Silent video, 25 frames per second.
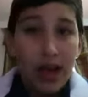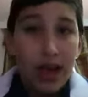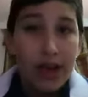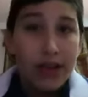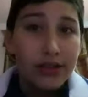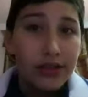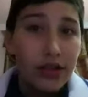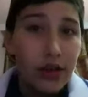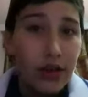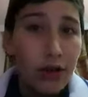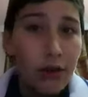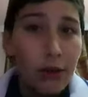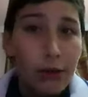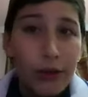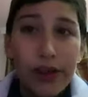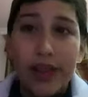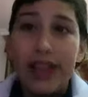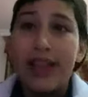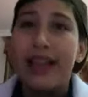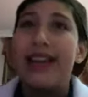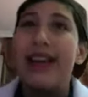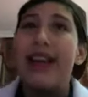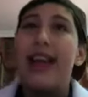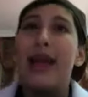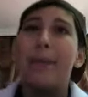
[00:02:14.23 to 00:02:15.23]
I don't
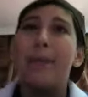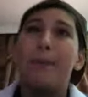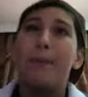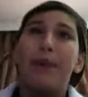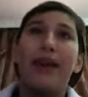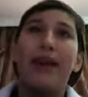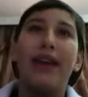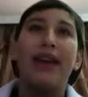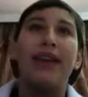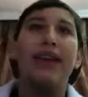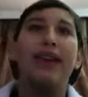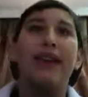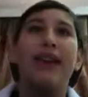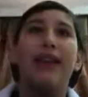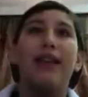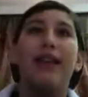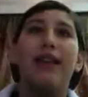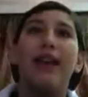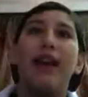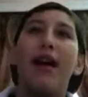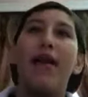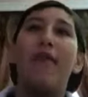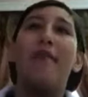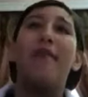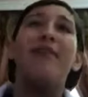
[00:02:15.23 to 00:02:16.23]
feel like picking
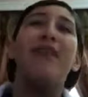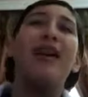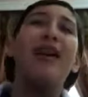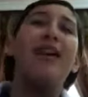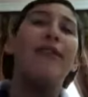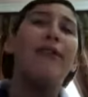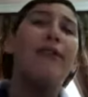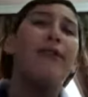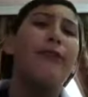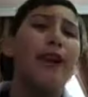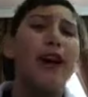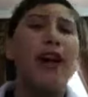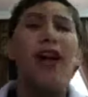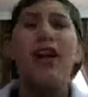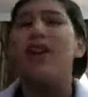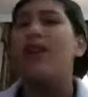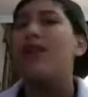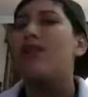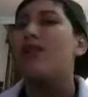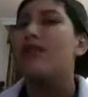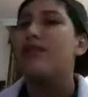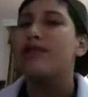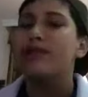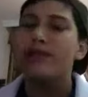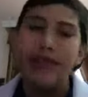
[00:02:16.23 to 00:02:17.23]
up my
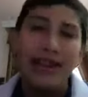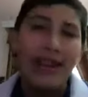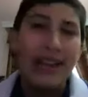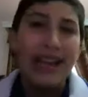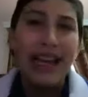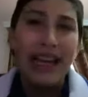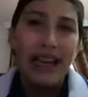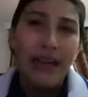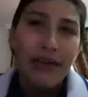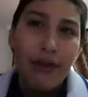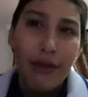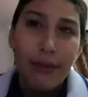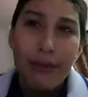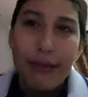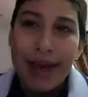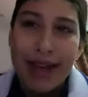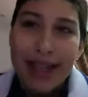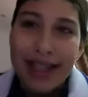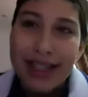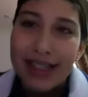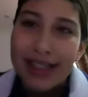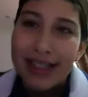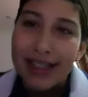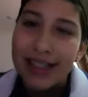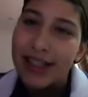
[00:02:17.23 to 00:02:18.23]
phone to leave a
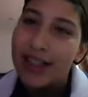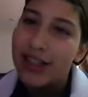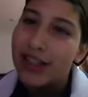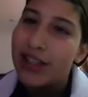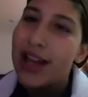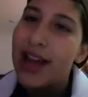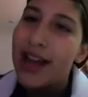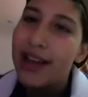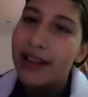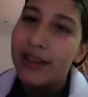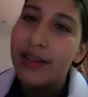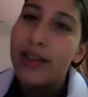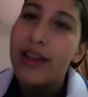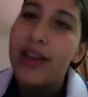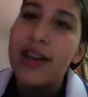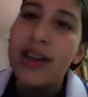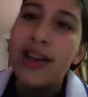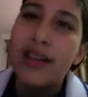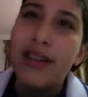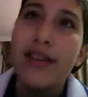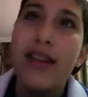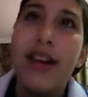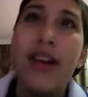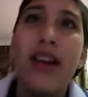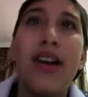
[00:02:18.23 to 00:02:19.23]
message at
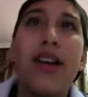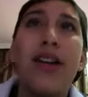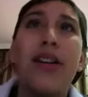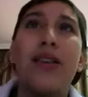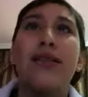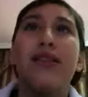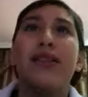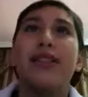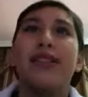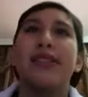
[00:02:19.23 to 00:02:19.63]
the tone.